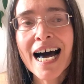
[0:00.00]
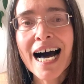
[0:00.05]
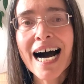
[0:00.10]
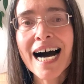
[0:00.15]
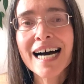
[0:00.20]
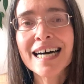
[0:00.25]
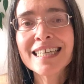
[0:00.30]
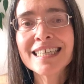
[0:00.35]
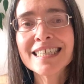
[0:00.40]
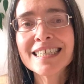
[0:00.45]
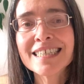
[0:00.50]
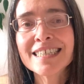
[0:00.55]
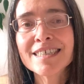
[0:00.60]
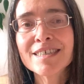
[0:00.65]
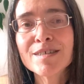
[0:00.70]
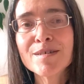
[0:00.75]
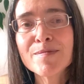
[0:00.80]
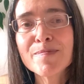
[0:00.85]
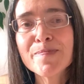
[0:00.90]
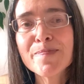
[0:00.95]

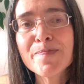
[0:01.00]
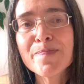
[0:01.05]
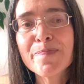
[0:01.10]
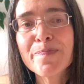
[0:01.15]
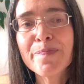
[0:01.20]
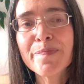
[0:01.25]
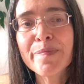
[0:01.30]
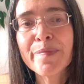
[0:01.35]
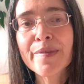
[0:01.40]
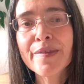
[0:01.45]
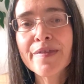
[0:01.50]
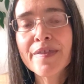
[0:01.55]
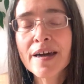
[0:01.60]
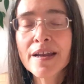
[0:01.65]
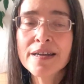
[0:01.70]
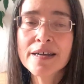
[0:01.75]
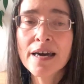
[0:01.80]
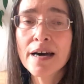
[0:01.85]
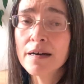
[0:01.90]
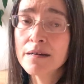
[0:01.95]
And
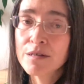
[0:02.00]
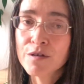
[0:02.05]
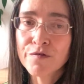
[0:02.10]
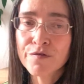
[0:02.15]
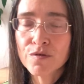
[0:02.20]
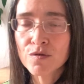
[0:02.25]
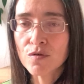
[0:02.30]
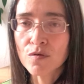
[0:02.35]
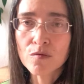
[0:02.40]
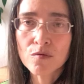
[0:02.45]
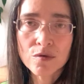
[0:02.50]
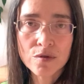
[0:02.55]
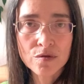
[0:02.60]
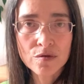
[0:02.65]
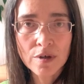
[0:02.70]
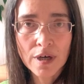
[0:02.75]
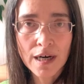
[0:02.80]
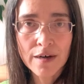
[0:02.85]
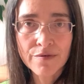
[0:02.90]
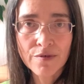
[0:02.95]
then, yeah, if you don't want to
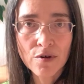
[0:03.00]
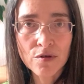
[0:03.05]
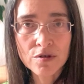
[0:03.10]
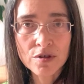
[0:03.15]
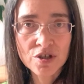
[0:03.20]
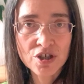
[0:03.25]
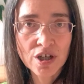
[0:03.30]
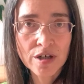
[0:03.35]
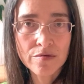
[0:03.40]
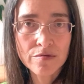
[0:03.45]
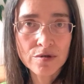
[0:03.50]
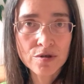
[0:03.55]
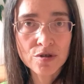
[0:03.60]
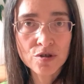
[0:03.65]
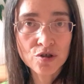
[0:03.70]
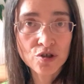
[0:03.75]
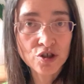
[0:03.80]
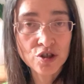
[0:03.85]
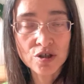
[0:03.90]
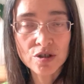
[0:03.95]
have hot shower,
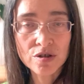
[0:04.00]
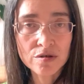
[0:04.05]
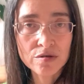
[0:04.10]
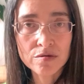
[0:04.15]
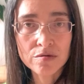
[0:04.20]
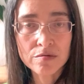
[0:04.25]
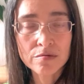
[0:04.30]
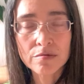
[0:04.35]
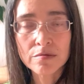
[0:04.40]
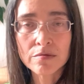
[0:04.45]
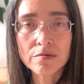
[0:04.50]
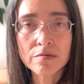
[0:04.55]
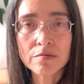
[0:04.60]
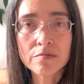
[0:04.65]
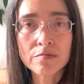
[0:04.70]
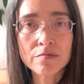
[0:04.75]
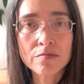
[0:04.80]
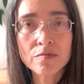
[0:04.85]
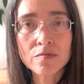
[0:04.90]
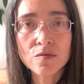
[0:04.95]
you just
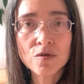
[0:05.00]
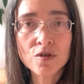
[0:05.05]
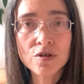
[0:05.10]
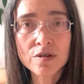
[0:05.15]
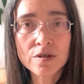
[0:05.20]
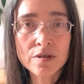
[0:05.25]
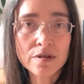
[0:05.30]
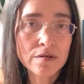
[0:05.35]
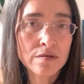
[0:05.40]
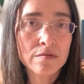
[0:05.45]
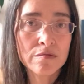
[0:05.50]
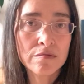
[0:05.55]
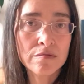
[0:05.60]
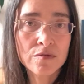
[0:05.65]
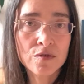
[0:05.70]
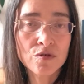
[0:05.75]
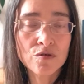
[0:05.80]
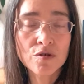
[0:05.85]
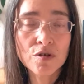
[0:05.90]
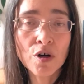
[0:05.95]
turn
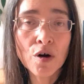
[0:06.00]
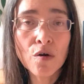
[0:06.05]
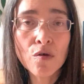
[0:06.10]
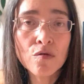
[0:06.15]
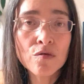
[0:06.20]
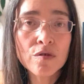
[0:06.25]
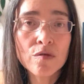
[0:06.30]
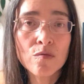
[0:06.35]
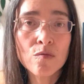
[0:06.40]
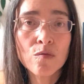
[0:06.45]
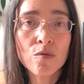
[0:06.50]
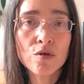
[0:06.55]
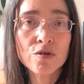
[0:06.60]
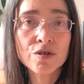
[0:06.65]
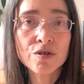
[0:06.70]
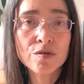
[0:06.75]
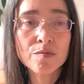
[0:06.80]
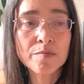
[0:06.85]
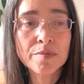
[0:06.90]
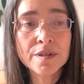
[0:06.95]
to the cold
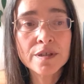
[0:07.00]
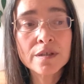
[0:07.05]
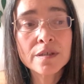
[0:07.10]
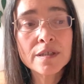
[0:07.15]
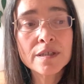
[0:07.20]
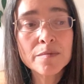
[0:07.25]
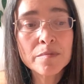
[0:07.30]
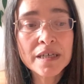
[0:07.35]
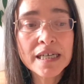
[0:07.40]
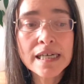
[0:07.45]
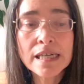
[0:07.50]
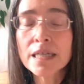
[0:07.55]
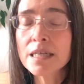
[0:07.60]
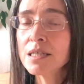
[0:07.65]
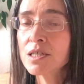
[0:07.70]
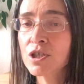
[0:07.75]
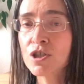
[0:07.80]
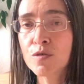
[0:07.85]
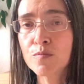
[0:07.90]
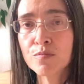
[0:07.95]
water. But in the beginning,
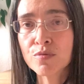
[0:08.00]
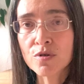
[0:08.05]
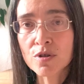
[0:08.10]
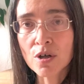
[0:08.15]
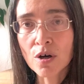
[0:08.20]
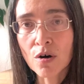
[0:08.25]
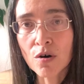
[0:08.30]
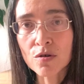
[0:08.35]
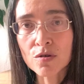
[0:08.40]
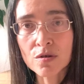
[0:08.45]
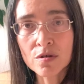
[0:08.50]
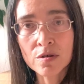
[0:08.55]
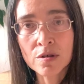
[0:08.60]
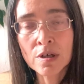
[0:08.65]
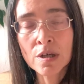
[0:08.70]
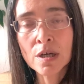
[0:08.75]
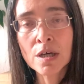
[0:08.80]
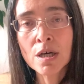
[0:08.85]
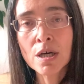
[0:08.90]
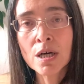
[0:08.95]
just put the hot
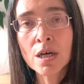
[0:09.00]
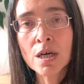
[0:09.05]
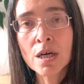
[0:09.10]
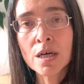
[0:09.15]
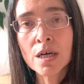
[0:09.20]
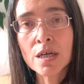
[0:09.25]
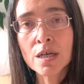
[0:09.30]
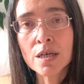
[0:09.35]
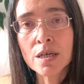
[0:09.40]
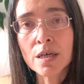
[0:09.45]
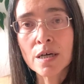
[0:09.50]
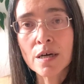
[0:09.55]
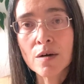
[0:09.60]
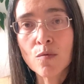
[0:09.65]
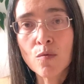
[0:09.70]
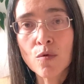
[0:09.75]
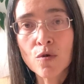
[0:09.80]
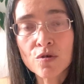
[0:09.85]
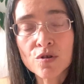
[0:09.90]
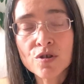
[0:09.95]

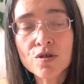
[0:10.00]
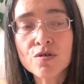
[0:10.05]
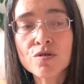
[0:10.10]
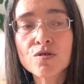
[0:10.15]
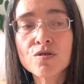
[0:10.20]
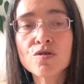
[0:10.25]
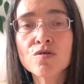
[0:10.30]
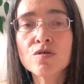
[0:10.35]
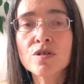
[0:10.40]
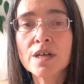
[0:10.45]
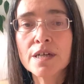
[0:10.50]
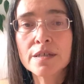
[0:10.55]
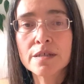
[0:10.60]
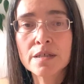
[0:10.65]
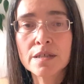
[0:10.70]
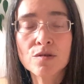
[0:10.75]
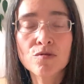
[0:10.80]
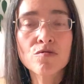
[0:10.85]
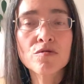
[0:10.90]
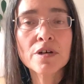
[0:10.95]
water so that
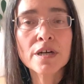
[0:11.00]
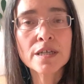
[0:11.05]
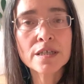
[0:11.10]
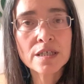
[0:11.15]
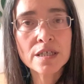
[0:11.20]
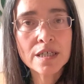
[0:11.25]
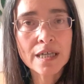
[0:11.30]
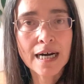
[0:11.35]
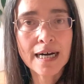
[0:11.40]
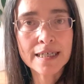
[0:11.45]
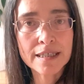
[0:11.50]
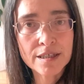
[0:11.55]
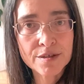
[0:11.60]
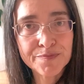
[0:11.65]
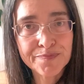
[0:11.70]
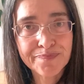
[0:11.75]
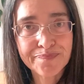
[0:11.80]
it creates that